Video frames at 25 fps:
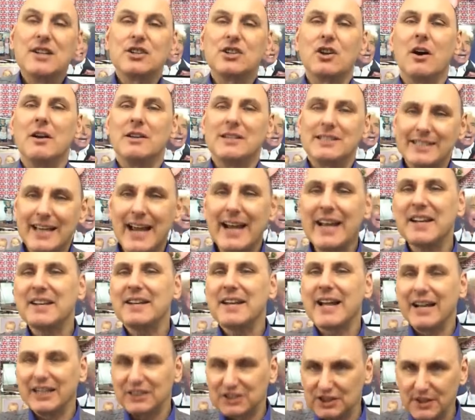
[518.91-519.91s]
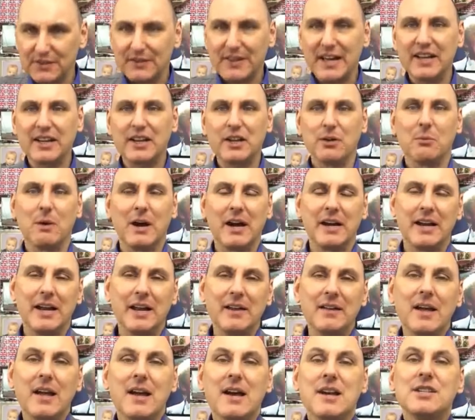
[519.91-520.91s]
So it's second nature. Thank you,
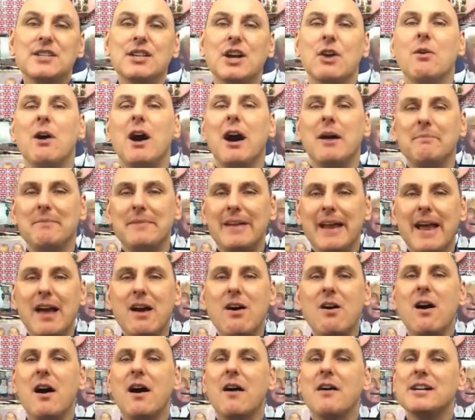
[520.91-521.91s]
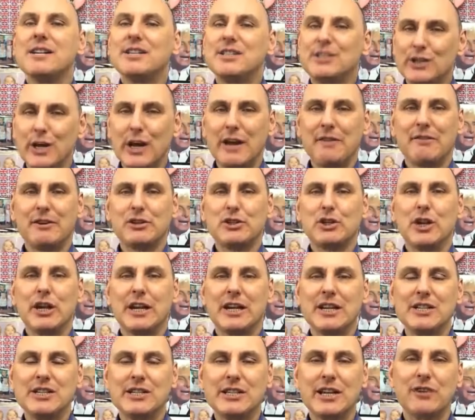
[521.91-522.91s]
Wayne. So I'm now
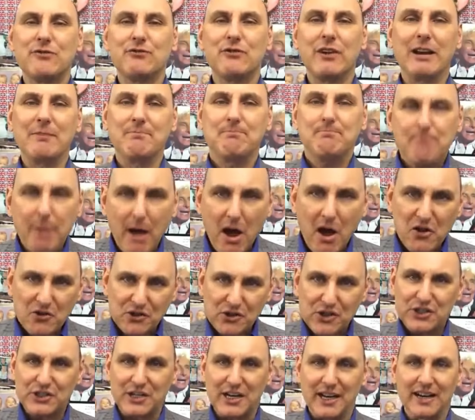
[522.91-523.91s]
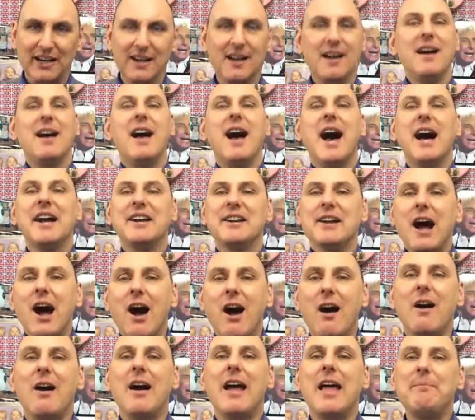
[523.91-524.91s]
seriously considering purchasing an
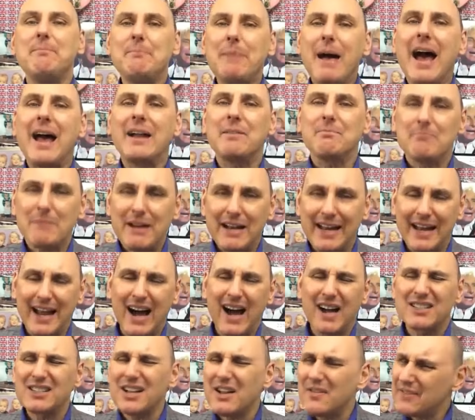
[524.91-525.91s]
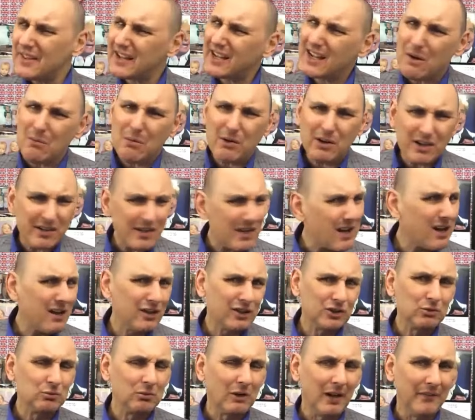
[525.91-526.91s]
iPad mini. I don't think I want a
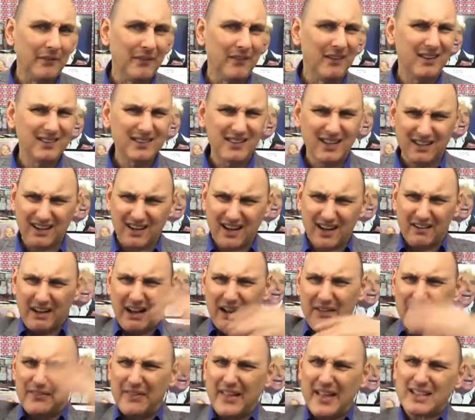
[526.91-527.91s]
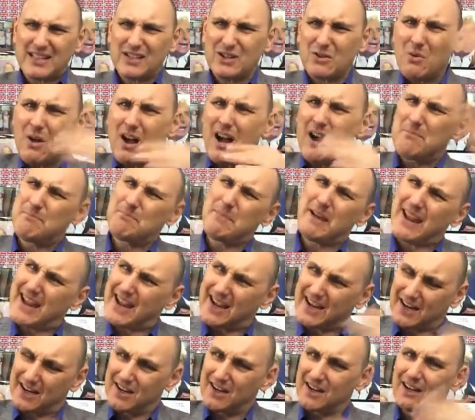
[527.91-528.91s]
large one. Uh, that's quite
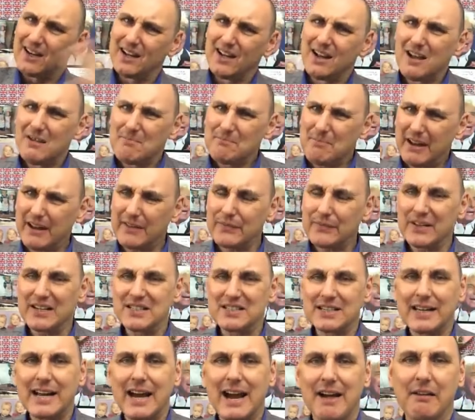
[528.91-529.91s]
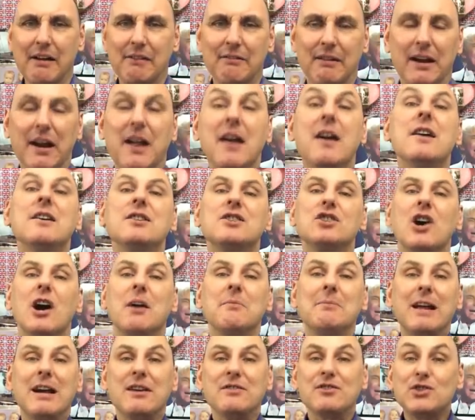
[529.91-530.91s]
big big thing to carry around. So
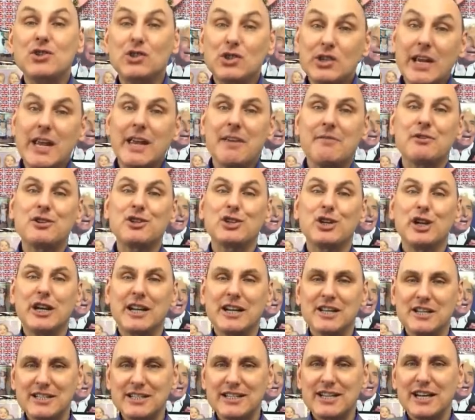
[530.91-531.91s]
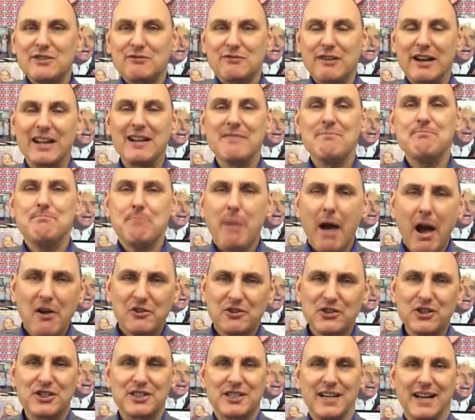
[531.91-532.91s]
I'm now seriously considering
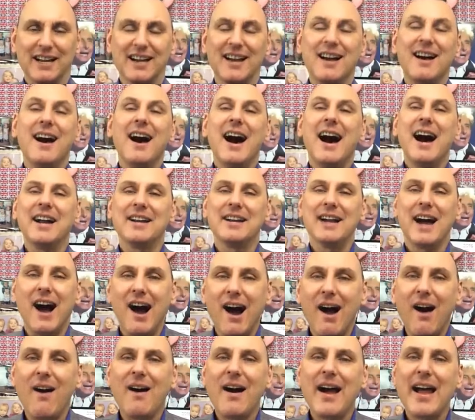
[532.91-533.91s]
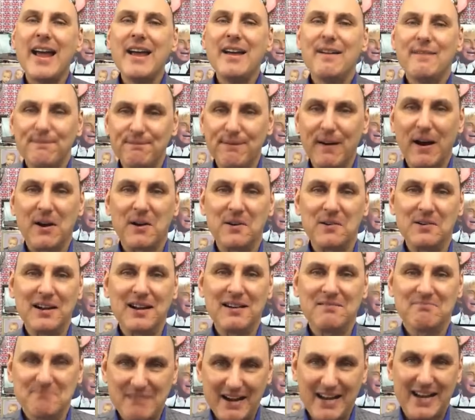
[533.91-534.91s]
purchasing an
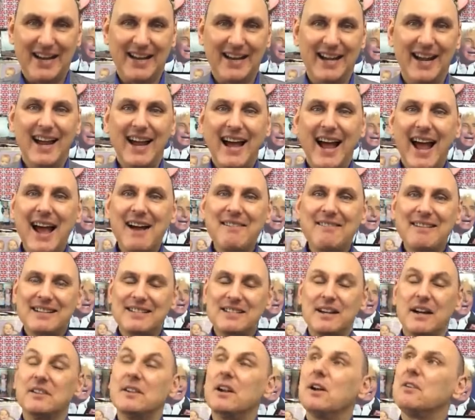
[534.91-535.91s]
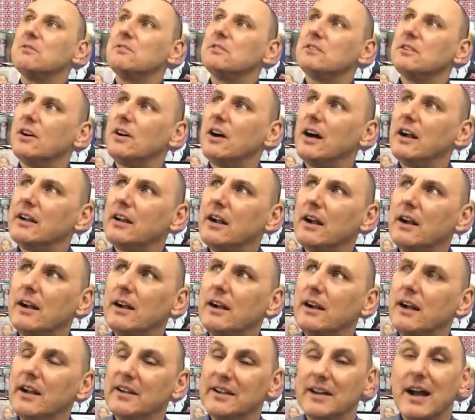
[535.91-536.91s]
iPhone mini. How ex- no, not an,
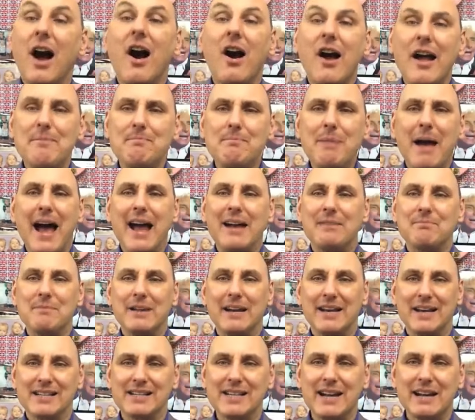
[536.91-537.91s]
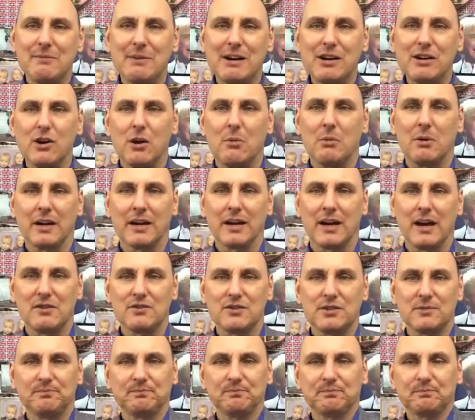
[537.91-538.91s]
uh, an iPad mini. Has anyone got one of
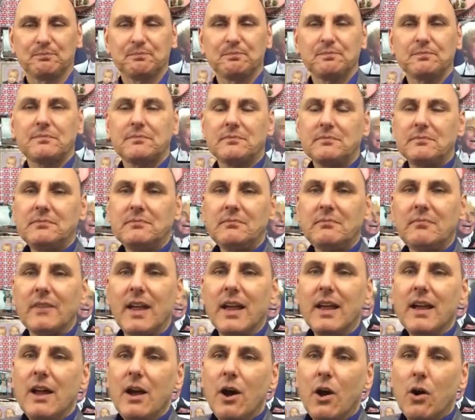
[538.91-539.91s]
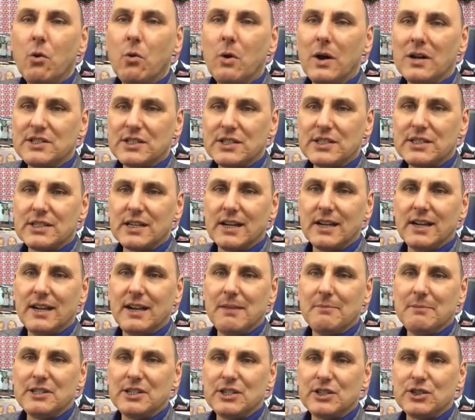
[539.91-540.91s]
those? Oh, I just uh,
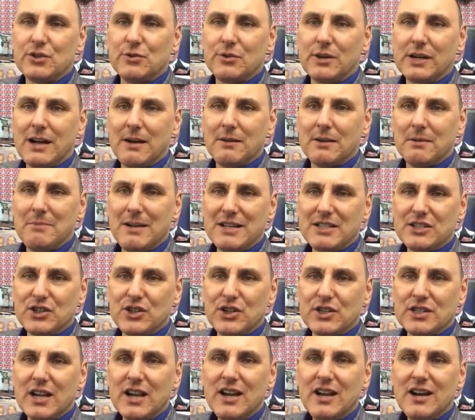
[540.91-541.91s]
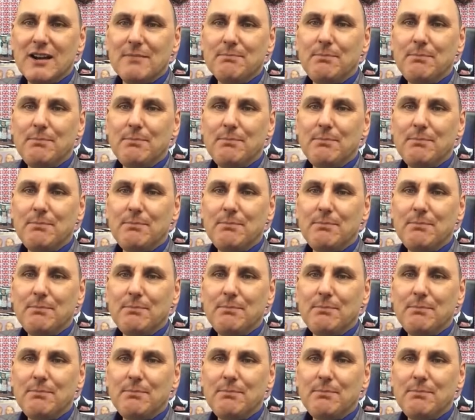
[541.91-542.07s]
let me just do a couple of messages.